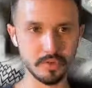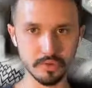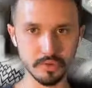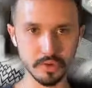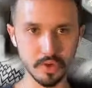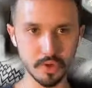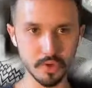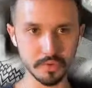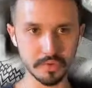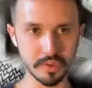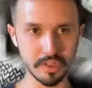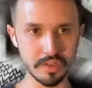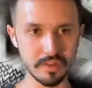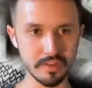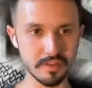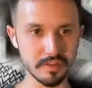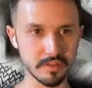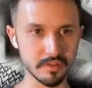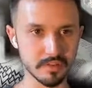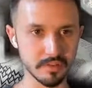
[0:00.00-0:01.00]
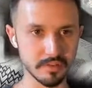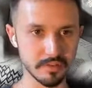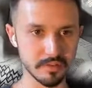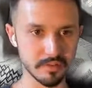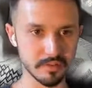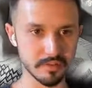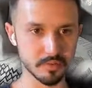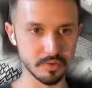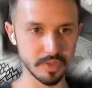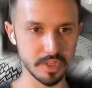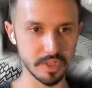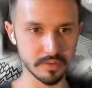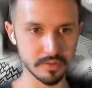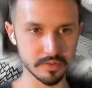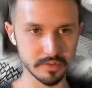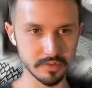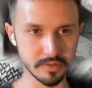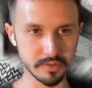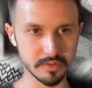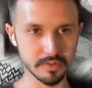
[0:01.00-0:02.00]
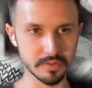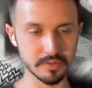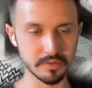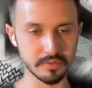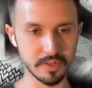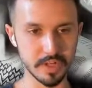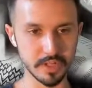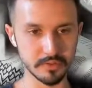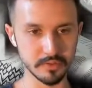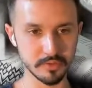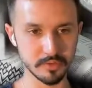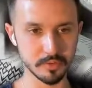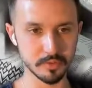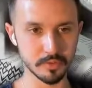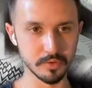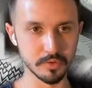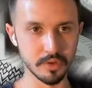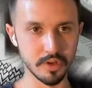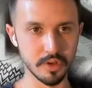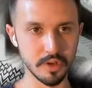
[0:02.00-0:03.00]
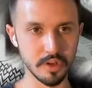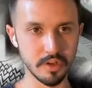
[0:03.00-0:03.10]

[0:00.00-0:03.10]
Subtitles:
node instances together try to